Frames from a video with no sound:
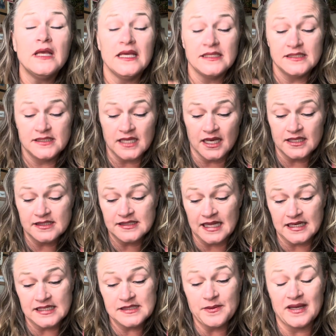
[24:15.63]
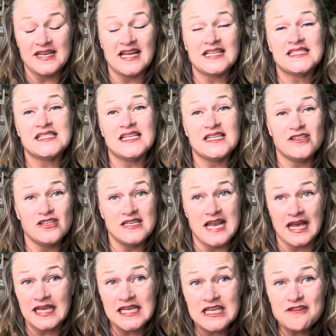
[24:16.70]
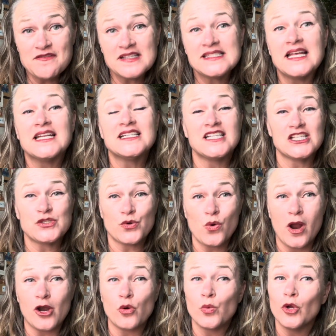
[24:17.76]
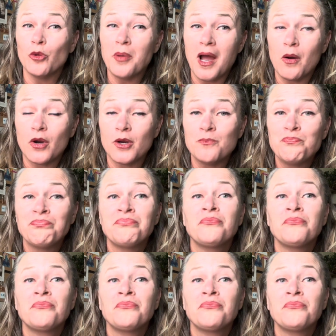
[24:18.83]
That is my next negative, is that it does require willpower.